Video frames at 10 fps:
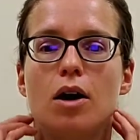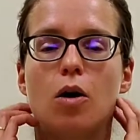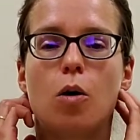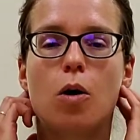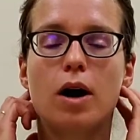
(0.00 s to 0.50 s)

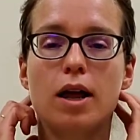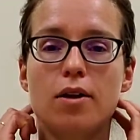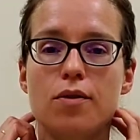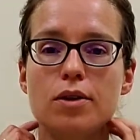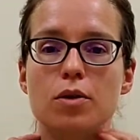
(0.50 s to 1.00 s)
or
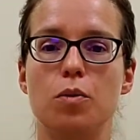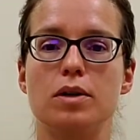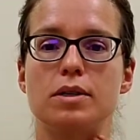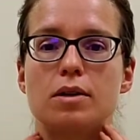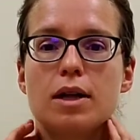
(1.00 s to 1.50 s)
even the
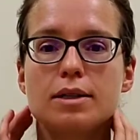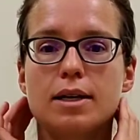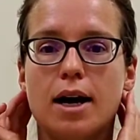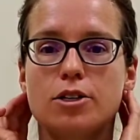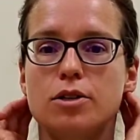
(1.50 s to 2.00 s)
ones that
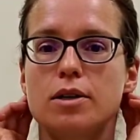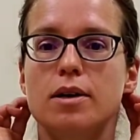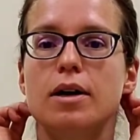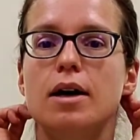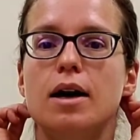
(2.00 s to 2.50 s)
attach
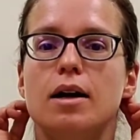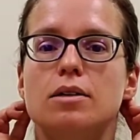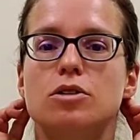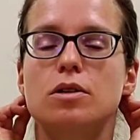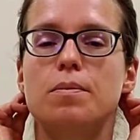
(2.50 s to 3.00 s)

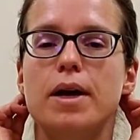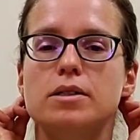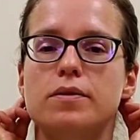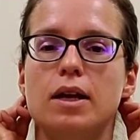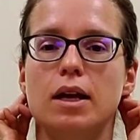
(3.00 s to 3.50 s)
to the base
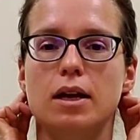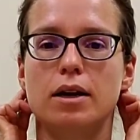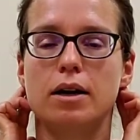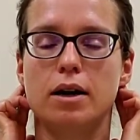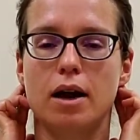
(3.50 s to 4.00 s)
of the
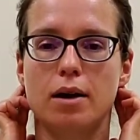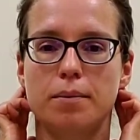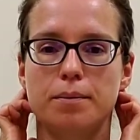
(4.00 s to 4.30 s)
ear there.